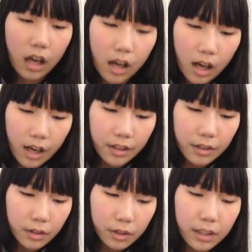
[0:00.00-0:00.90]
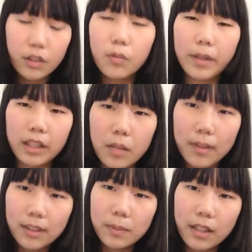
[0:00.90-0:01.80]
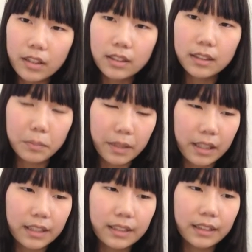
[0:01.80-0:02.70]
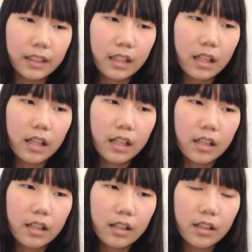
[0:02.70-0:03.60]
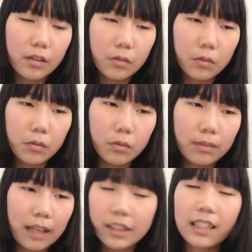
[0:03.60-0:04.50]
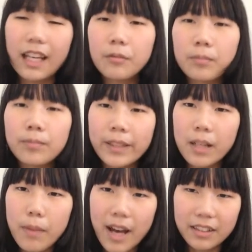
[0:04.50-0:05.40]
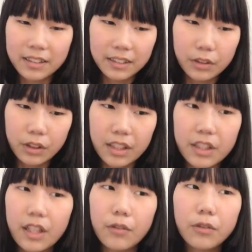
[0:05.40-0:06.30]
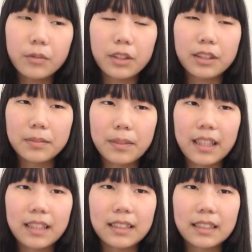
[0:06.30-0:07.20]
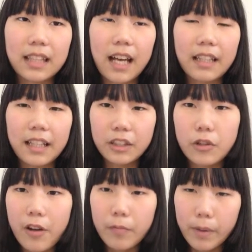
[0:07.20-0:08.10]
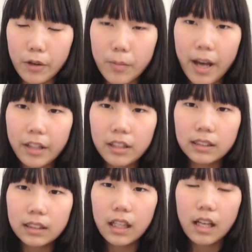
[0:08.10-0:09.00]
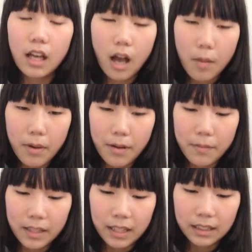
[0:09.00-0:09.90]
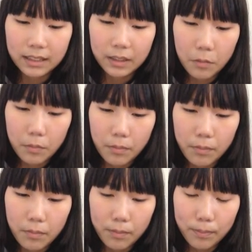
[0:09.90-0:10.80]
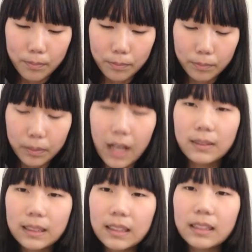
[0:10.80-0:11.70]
I usually don't pick up blouse patterns because, well, actually I don't pick up patterns usually in general just because I like to draft my own patterns, but because blouses